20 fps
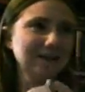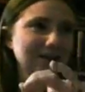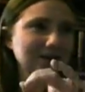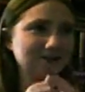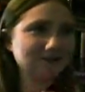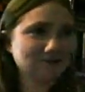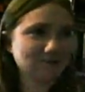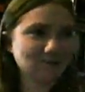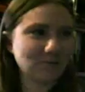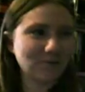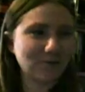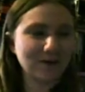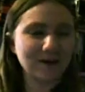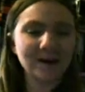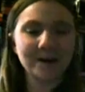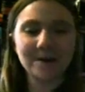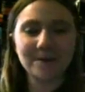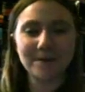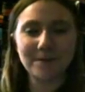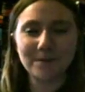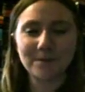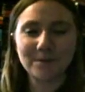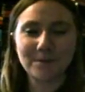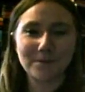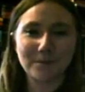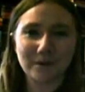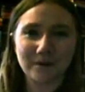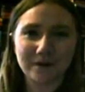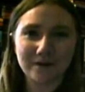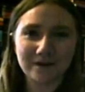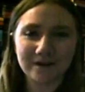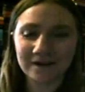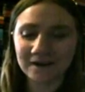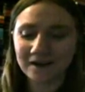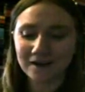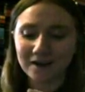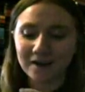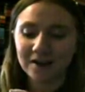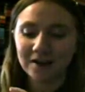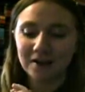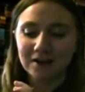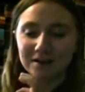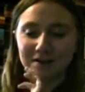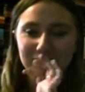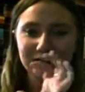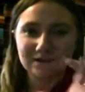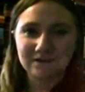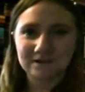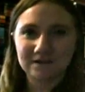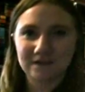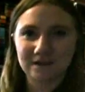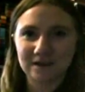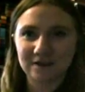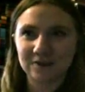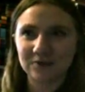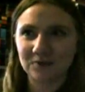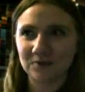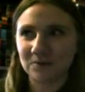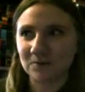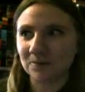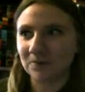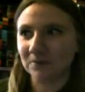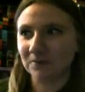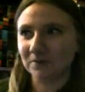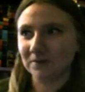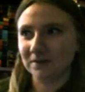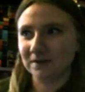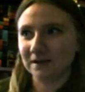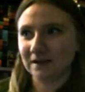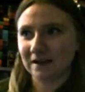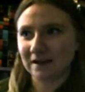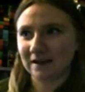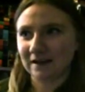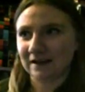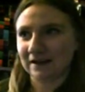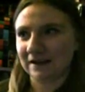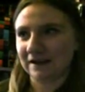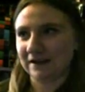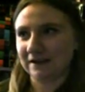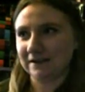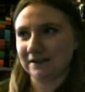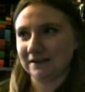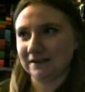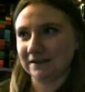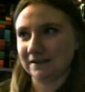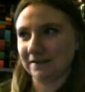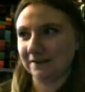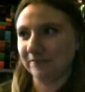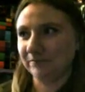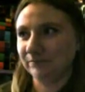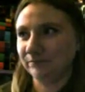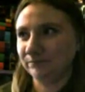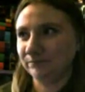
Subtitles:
a certain point, but secrets get told, and